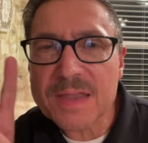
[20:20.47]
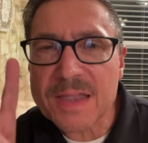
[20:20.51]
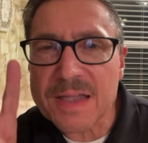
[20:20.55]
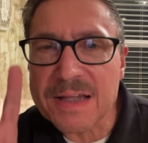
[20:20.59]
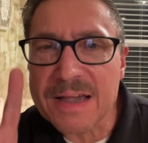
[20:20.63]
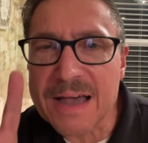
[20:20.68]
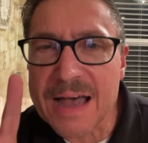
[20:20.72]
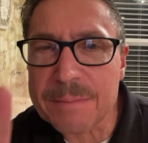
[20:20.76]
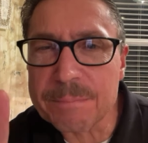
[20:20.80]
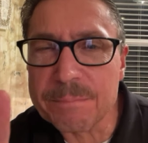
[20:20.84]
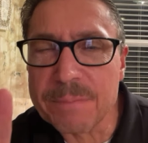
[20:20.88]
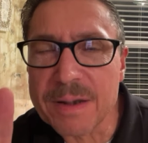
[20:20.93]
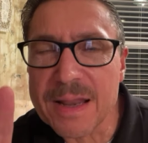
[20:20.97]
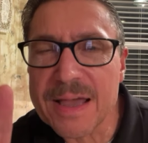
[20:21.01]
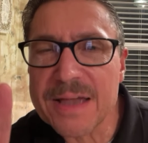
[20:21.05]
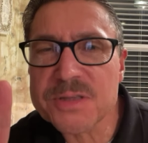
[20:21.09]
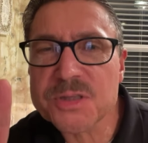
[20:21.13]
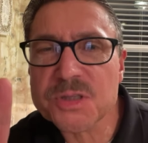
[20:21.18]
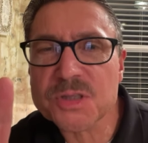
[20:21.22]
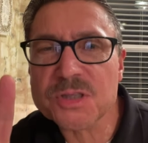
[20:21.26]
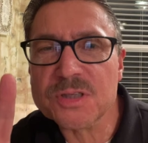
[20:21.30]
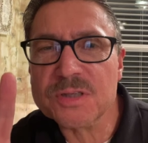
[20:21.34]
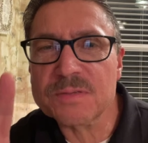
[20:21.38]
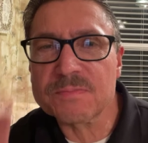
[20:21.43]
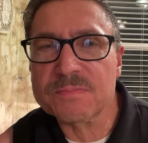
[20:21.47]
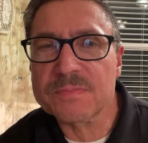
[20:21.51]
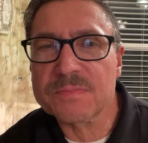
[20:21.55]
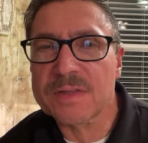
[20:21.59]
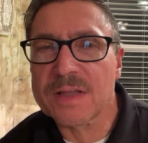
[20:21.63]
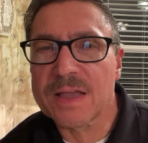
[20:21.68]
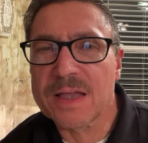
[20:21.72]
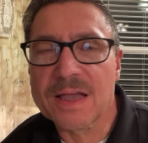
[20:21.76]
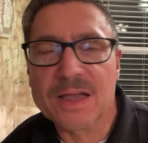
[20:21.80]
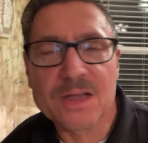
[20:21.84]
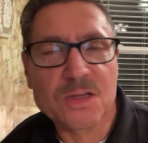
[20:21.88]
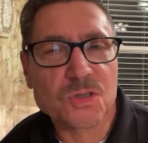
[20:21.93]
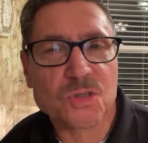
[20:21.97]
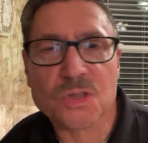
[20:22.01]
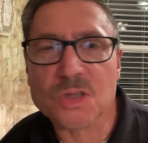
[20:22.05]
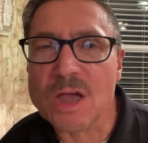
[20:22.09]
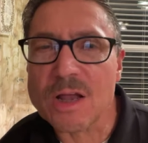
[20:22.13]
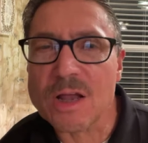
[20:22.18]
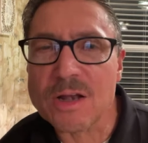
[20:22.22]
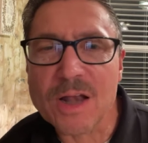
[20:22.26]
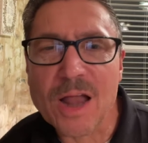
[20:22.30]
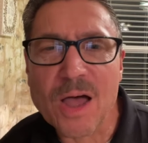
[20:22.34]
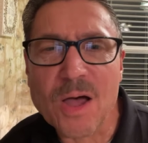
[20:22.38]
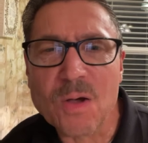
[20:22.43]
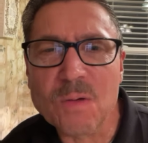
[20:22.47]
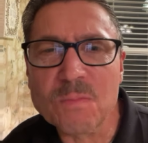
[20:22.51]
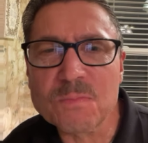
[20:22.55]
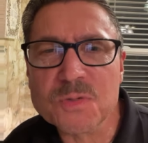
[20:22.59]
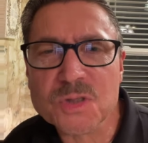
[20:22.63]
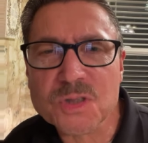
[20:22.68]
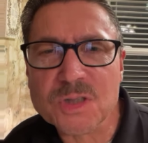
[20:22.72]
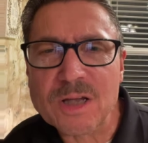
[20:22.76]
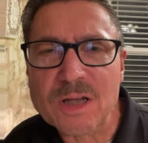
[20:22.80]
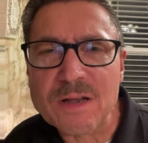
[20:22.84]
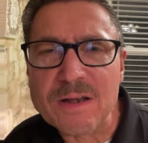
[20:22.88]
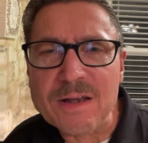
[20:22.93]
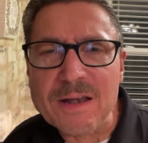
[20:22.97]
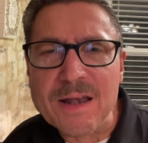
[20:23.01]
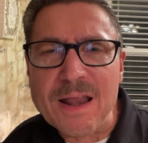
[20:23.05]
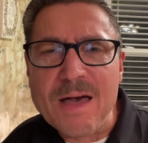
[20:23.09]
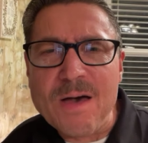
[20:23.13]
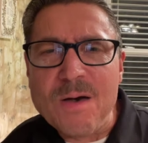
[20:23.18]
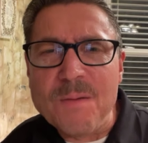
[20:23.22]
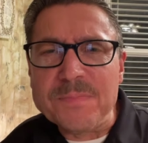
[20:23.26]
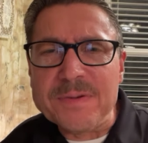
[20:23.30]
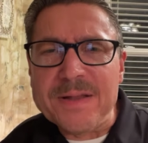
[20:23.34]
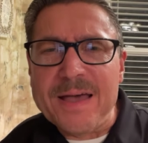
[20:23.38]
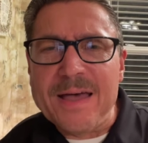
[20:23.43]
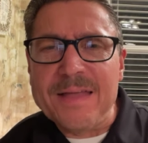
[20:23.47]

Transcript: God bless you. Shalom, shalom.